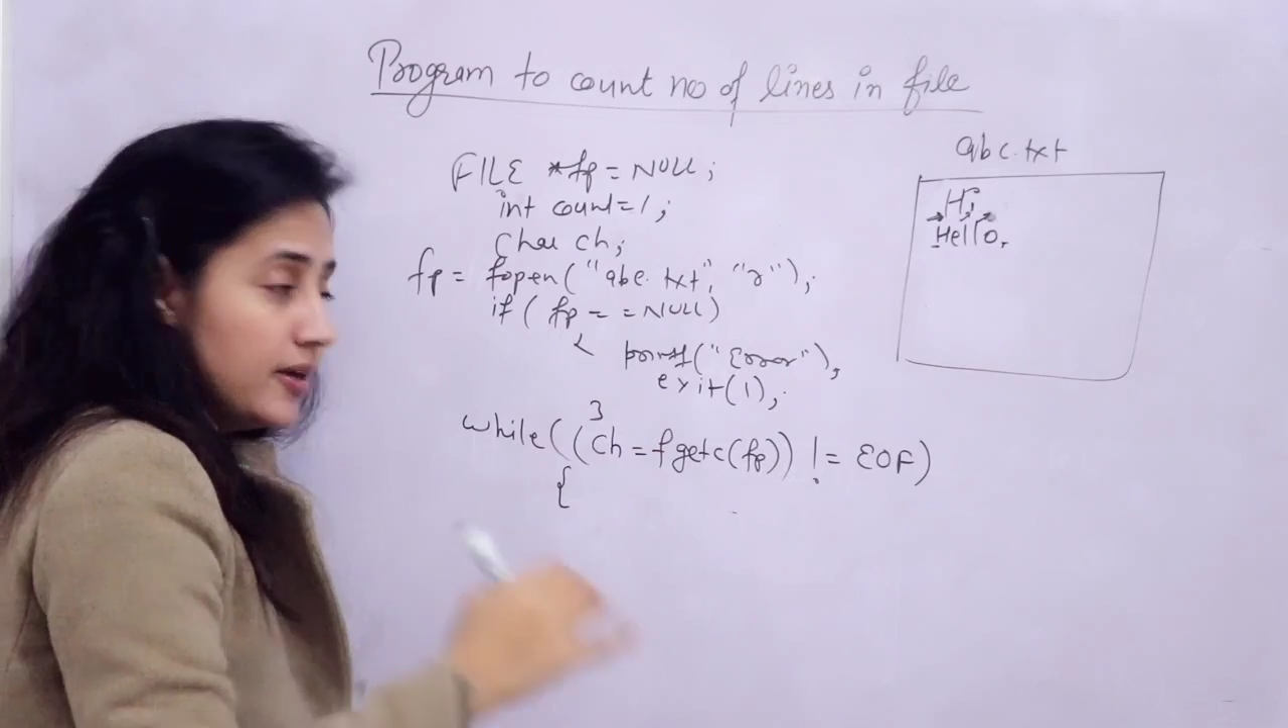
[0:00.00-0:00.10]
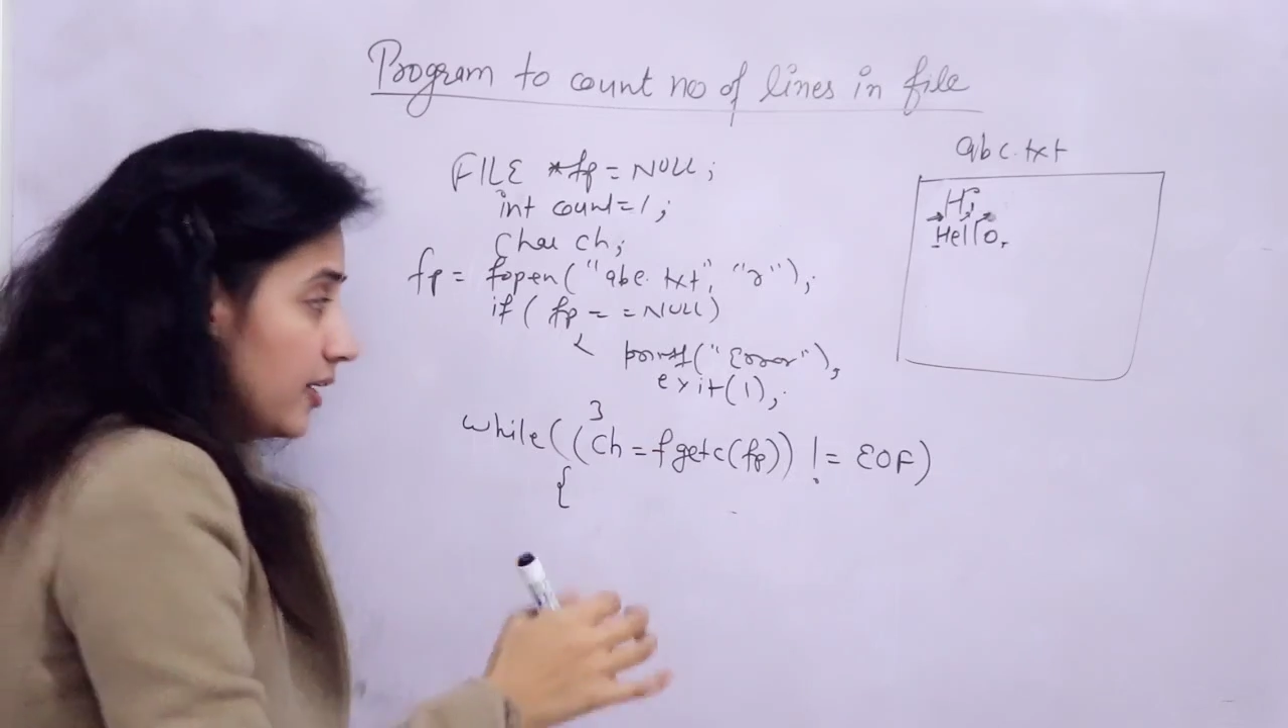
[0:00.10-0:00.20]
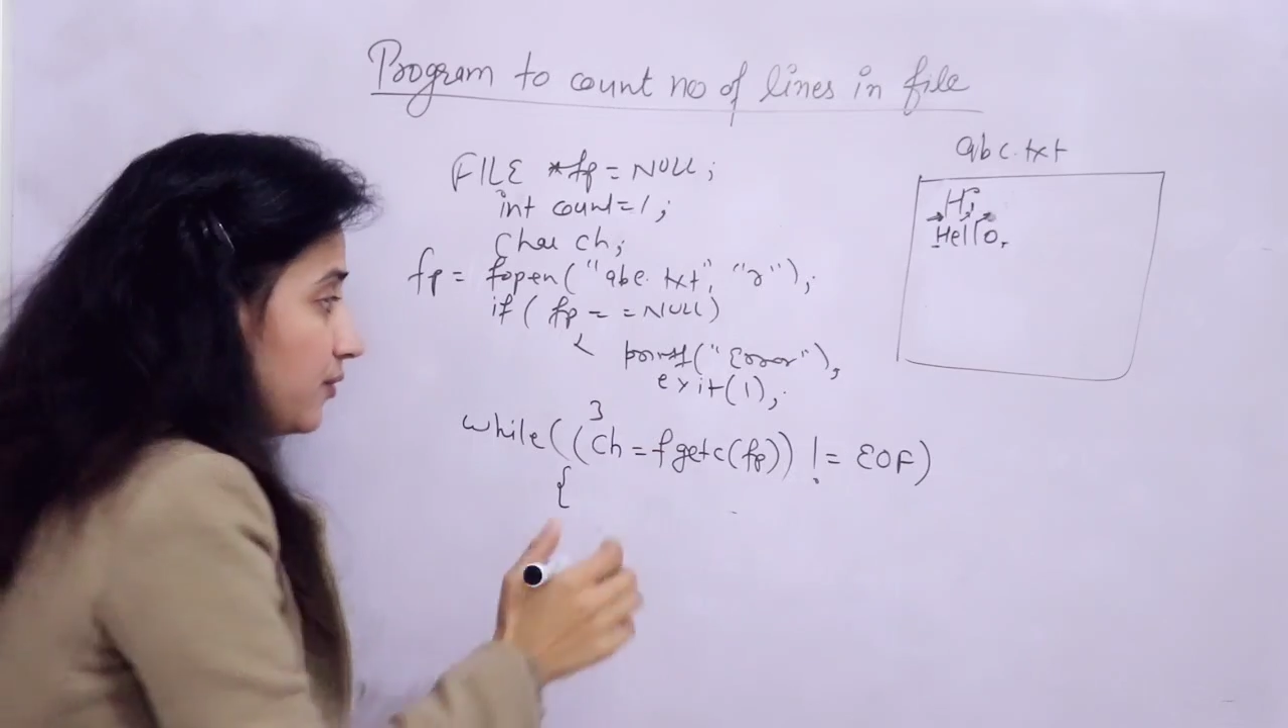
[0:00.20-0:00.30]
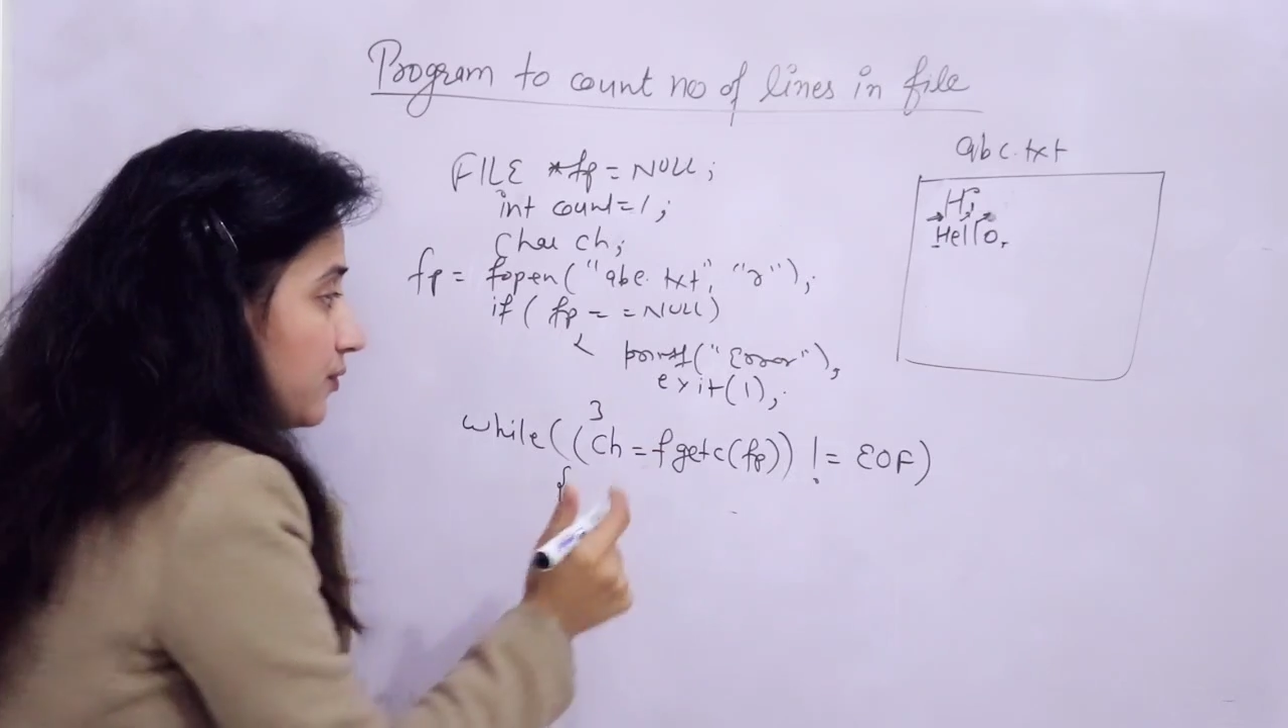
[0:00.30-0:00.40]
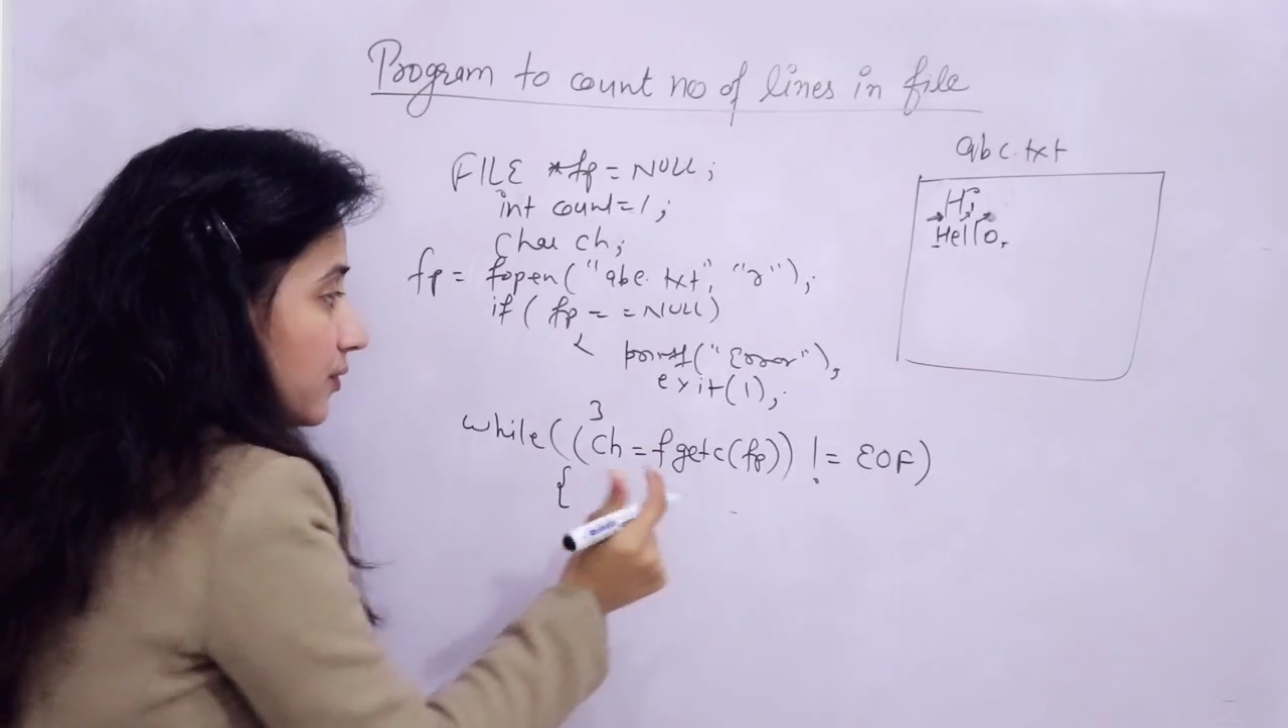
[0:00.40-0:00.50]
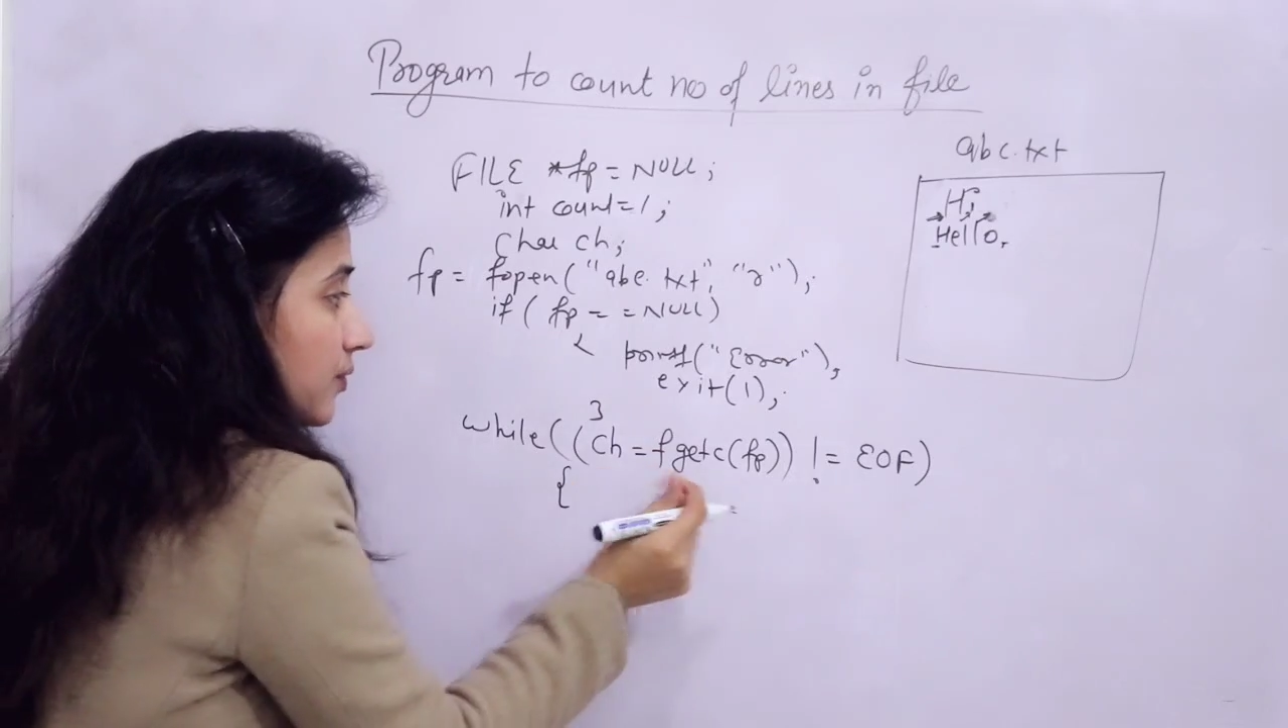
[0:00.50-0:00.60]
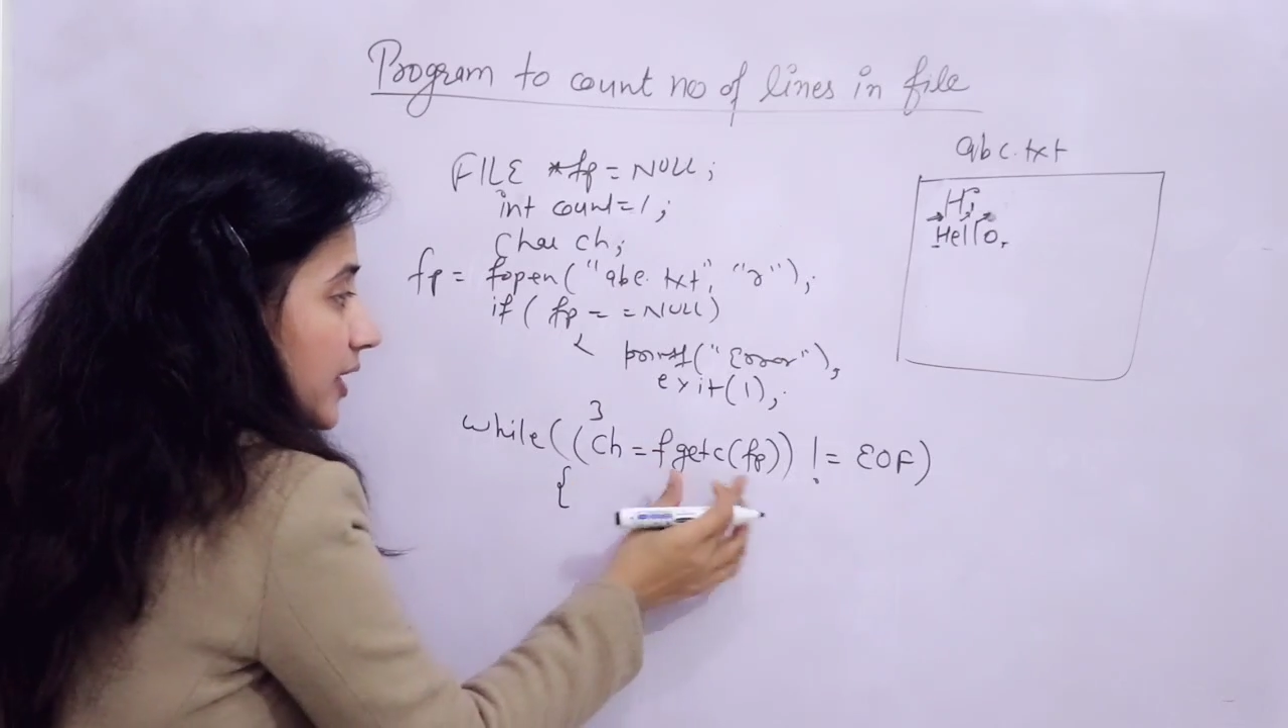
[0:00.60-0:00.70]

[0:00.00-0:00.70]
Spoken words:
if